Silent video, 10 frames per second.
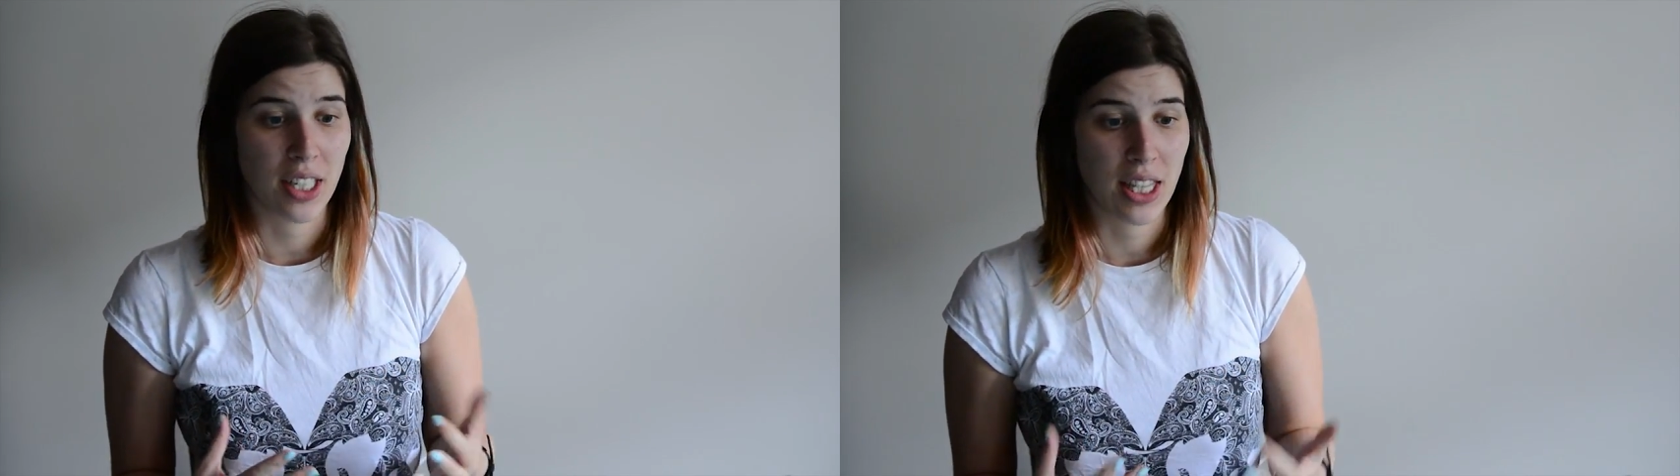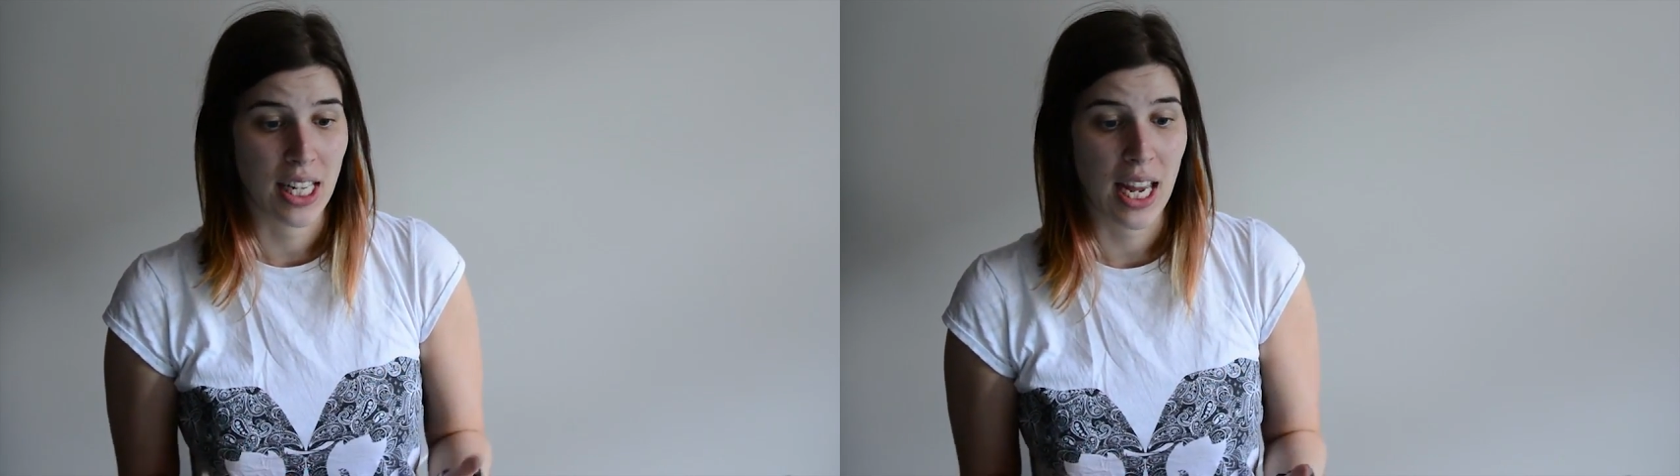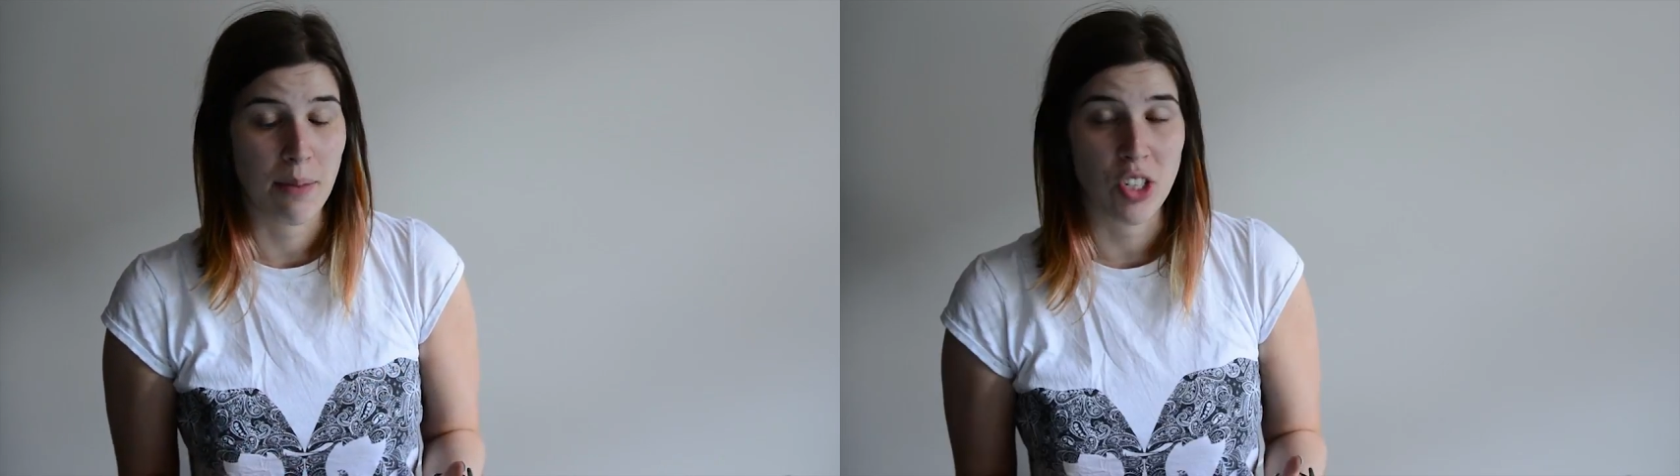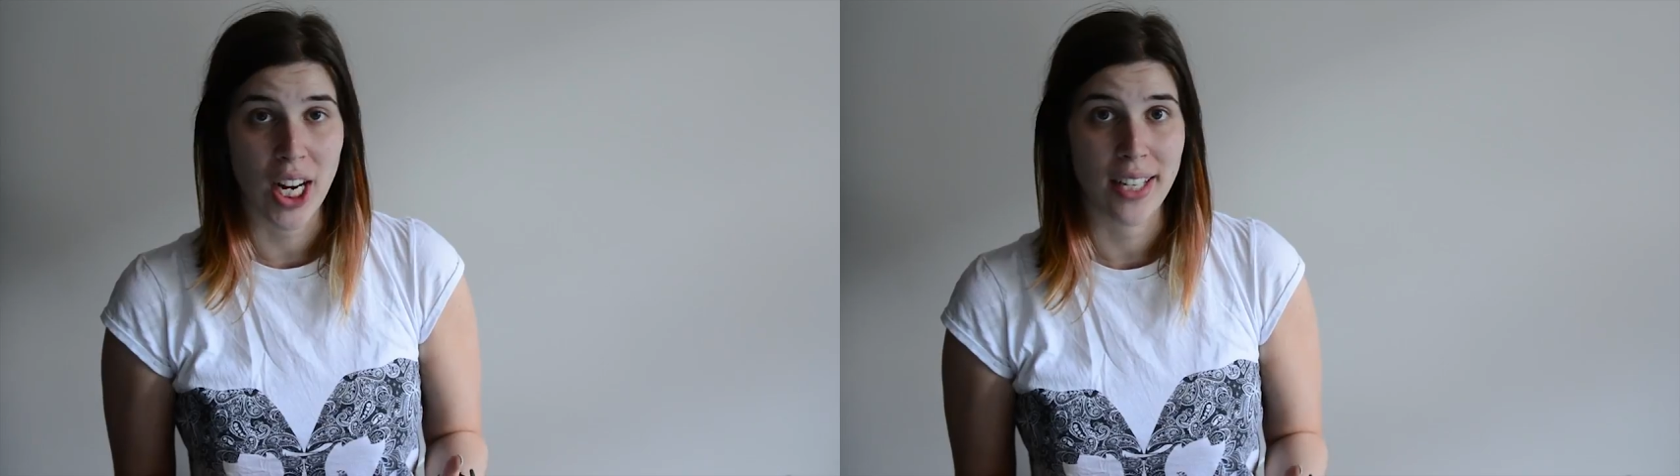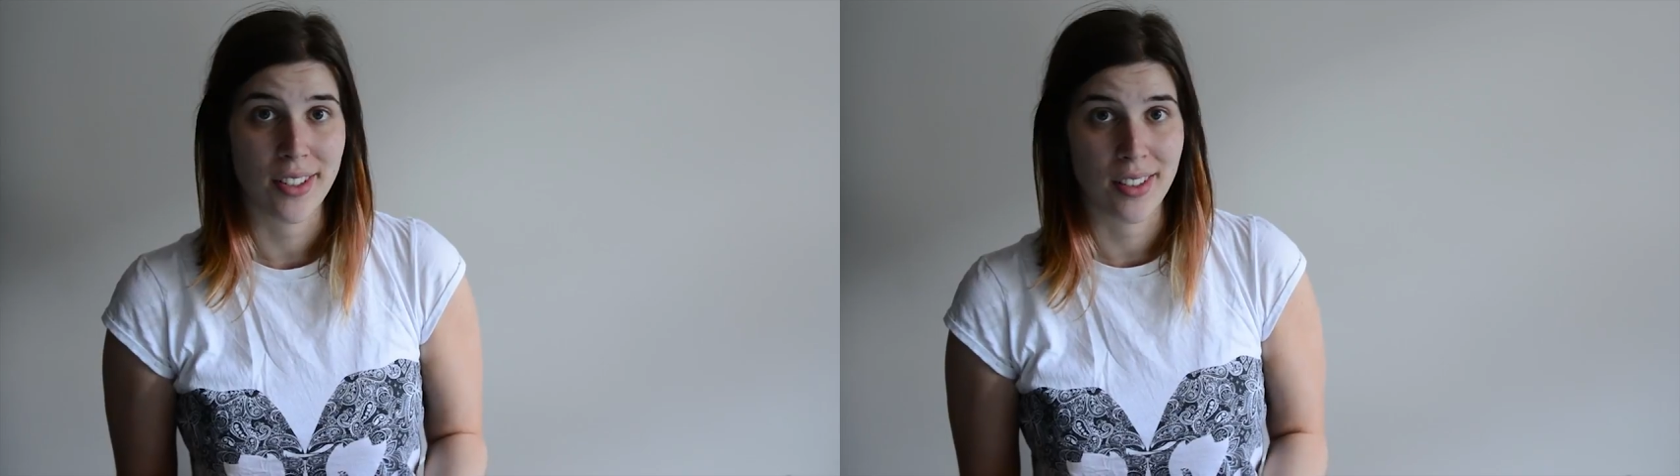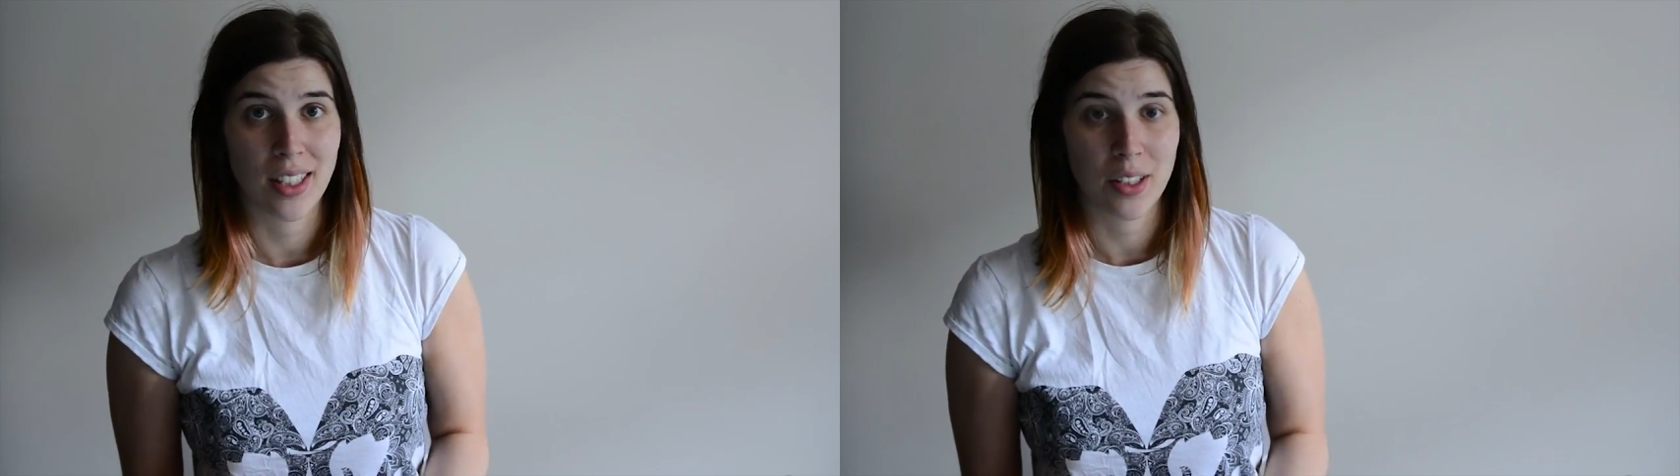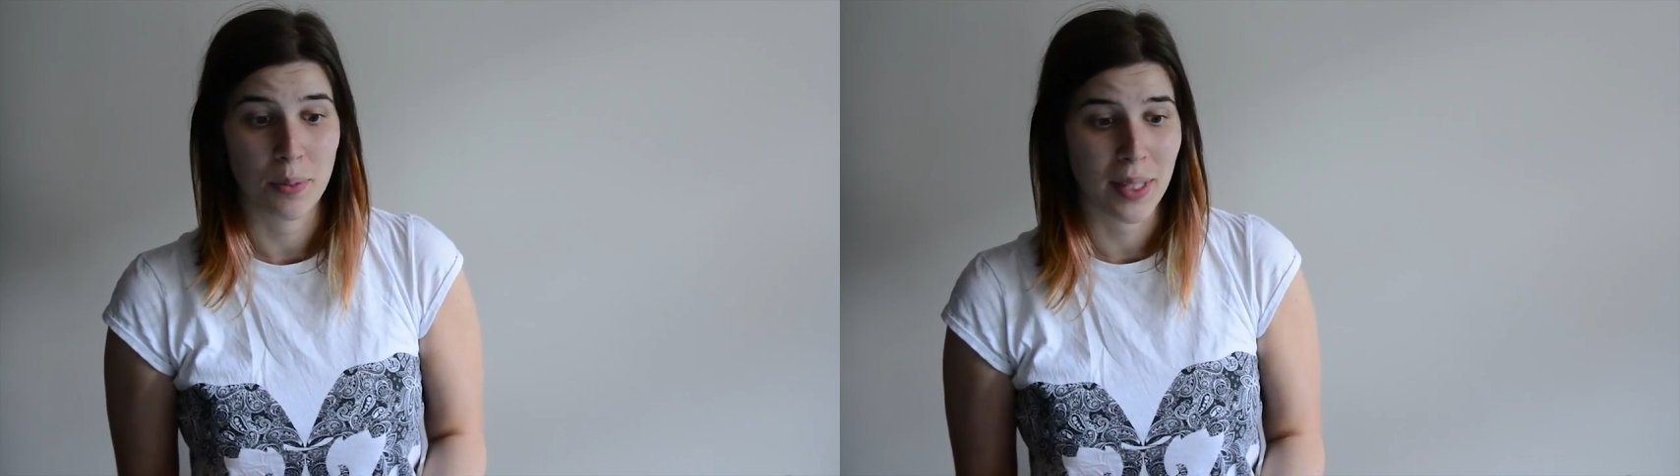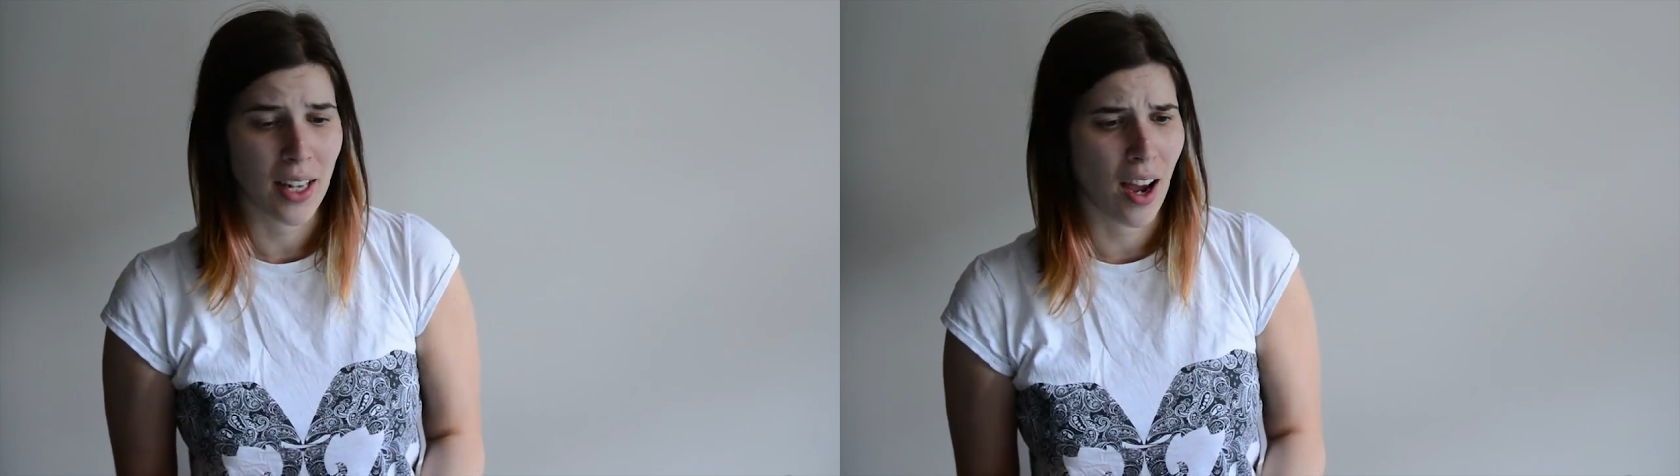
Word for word: and the game changes a little bit.